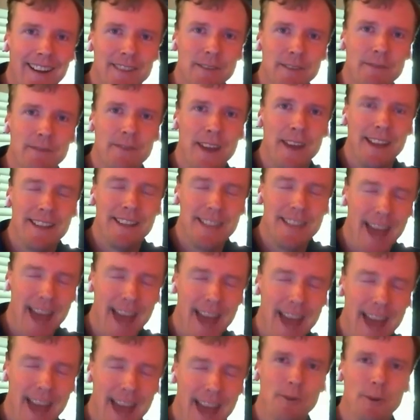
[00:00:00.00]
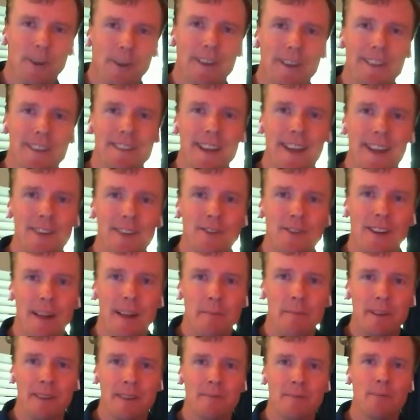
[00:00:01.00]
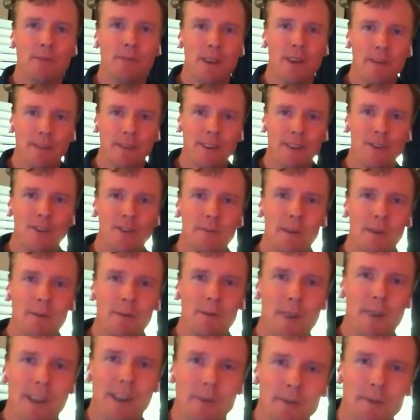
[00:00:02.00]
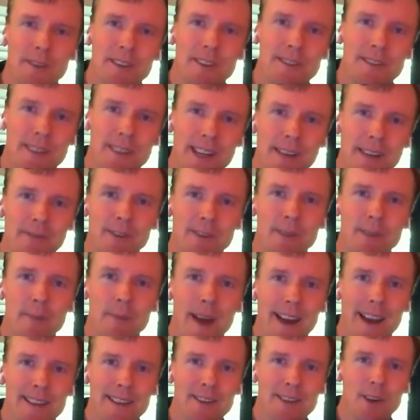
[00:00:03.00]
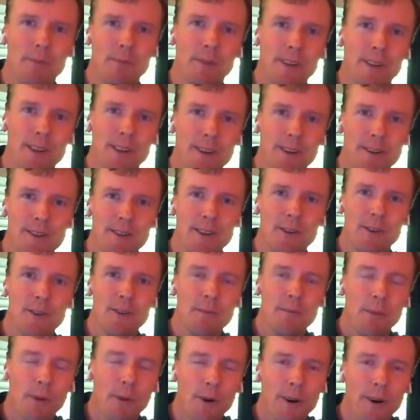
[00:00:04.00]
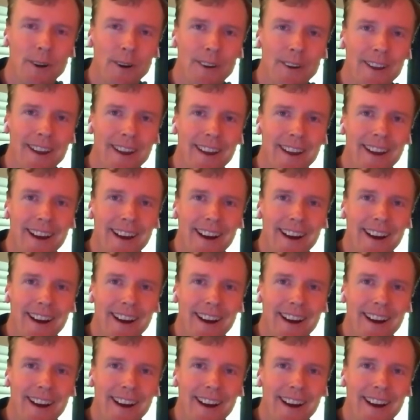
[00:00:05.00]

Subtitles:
It's a fantastic organization. I've been privileged to be working with this team for the past couple of years here on the board.